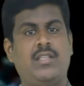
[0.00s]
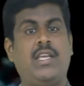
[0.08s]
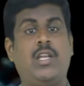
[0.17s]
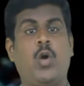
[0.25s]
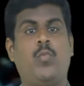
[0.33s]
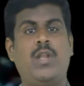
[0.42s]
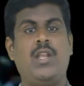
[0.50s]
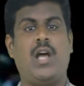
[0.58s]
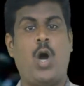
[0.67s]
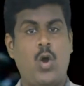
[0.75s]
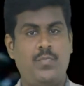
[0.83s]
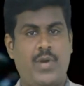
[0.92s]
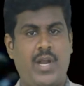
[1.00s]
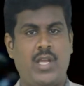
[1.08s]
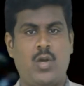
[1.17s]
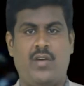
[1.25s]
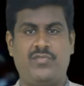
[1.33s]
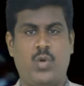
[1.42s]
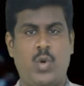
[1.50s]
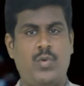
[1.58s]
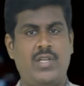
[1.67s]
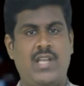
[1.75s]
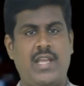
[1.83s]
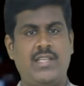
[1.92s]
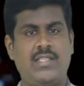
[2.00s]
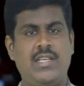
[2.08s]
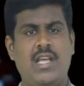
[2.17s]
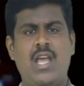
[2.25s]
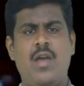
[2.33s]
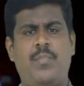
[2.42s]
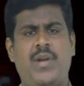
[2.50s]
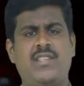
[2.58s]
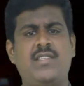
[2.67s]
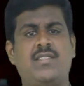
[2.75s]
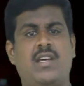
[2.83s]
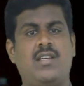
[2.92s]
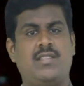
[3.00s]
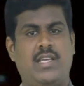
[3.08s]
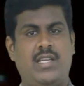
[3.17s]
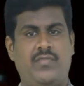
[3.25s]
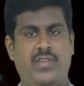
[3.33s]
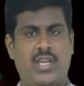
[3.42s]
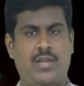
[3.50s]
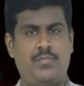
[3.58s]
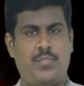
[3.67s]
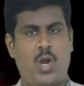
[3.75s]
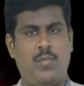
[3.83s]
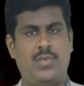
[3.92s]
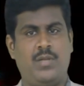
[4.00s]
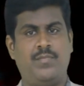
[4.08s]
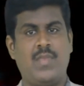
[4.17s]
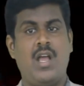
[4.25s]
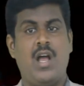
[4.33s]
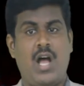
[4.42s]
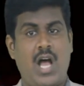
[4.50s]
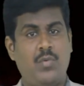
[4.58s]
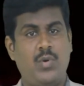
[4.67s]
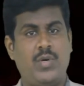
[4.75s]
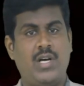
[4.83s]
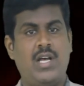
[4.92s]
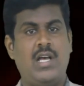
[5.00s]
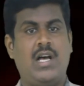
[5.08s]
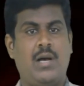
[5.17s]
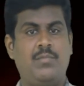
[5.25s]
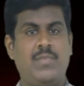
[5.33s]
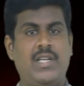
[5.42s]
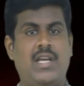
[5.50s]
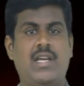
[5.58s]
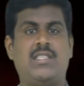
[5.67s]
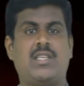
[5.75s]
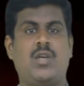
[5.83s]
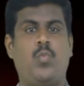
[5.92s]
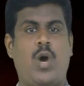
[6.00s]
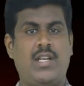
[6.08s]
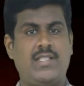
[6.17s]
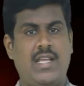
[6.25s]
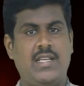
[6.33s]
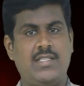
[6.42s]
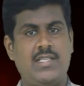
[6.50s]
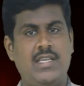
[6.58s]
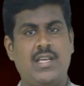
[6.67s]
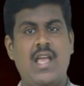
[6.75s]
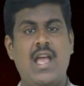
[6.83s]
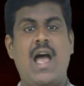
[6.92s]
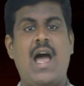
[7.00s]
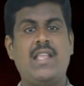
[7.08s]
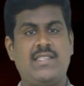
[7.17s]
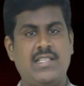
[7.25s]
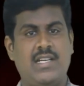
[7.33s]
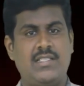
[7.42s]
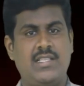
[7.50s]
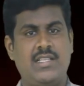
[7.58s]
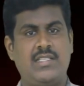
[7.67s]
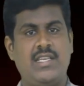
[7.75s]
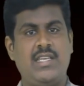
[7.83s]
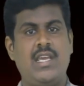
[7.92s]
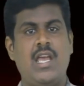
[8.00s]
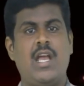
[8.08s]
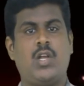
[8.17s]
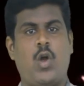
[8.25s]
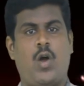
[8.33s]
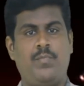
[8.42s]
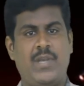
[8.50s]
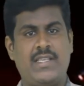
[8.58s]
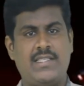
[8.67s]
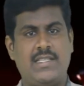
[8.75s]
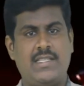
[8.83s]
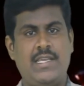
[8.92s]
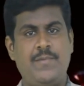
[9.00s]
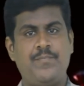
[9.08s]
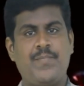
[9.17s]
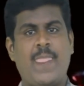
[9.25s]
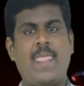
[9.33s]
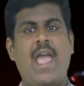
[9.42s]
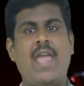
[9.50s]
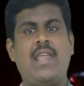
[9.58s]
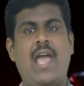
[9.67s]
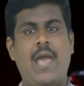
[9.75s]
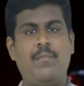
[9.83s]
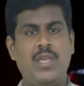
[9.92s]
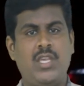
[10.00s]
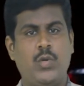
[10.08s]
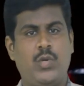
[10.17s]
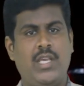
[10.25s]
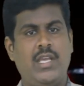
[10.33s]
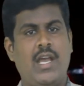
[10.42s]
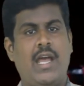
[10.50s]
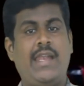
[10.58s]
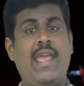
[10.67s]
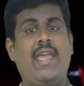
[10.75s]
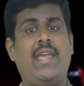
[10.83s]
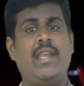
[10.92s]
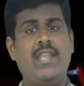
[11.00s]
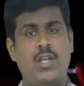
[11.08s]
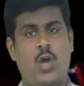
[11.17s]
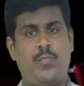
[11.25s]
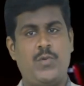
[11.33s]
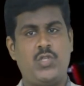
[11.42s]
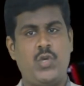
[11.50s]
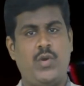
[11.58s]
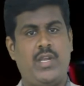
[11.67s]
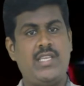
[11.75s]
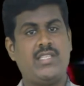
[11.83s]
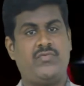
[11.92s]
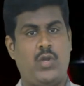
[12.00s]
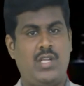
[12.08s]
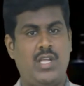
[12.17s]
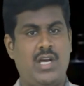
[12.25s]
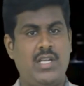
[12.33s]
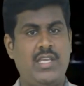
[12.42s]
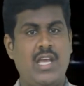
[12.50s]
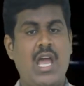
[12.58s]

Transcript: the global outbreak of COVID-19 presents a significant problem. However, amid its volatility, uncertainty, complexity, and ambiguity lay hidden opportunities for learning,